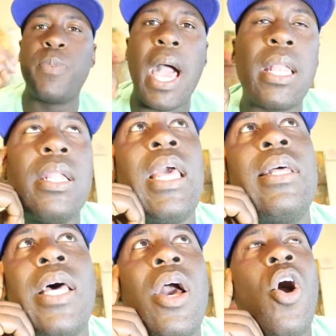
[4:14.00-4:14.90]
back in the day
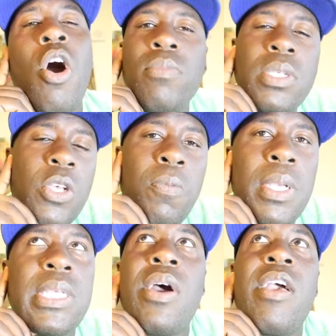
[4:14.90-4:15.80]
like, oh, I'm just so
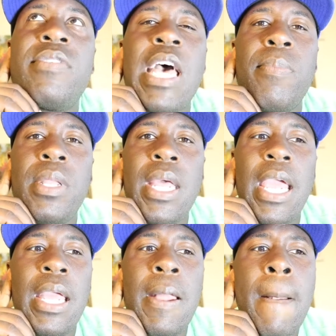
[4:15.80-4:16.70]
busy. I don't have time to
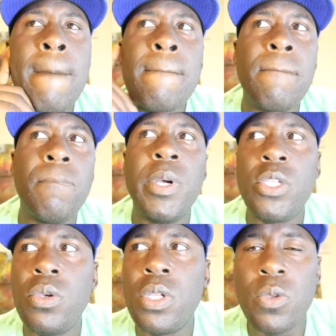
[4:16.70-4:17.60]
date.
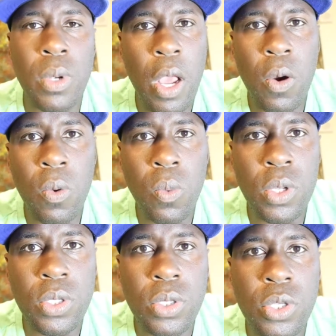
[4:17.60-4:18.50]
But you just went out
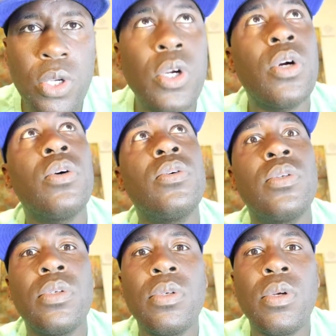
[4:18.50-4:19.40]
with your
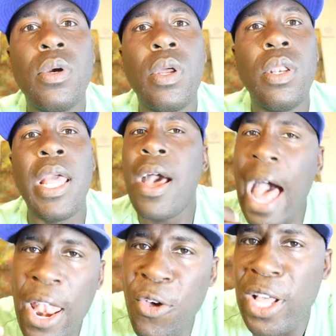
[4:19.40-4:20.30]
girls. Now,
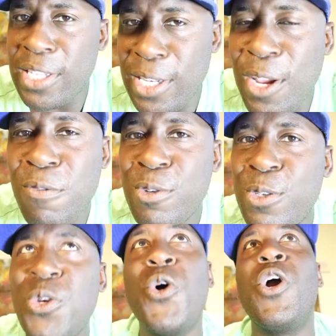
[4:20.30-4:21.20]
I know that's a different
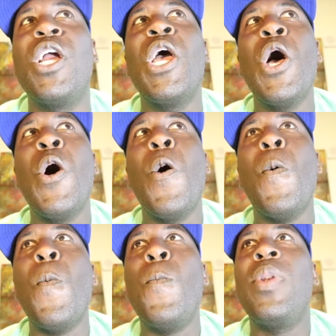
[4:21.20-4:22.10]
story,
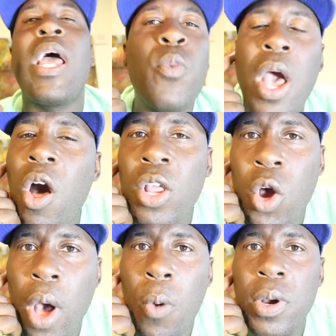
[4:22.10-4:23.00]
but like, well, I only
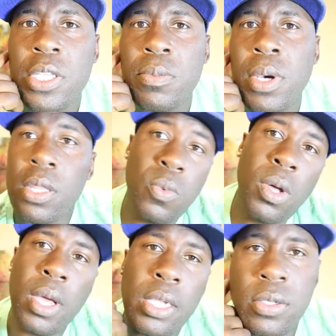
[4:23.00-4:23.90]
go out once a month.
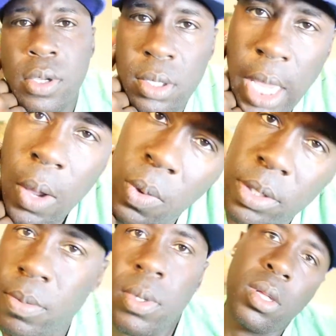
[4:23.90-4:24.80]
Well, I guess you can date
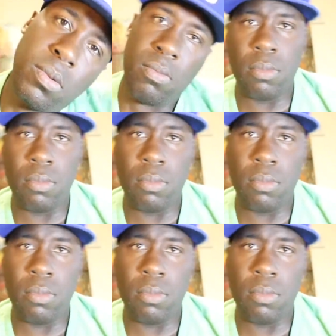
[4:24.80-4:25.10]
once a month.